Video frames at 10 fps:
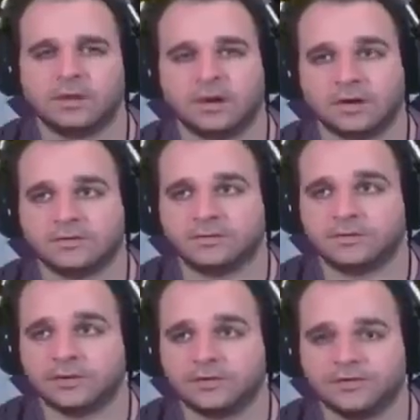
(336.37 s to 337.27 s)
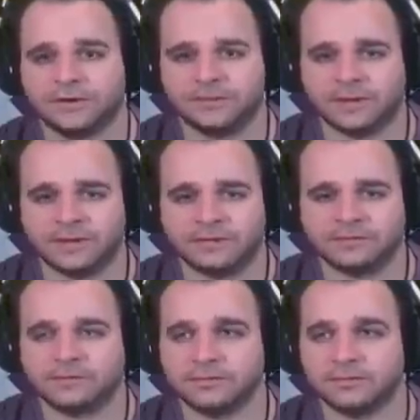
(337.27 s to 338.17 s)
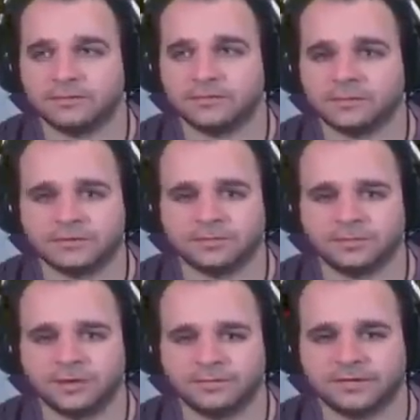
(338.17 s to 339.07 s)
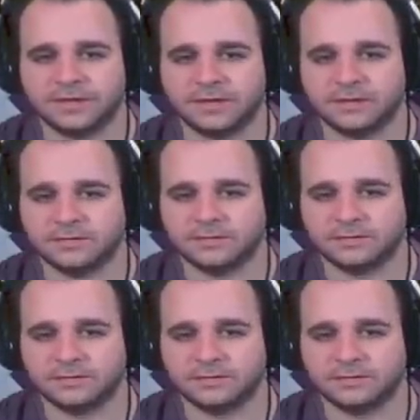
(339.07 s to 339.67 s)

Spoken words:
Alright, so we've got a fair amount. So we'll just bring them together.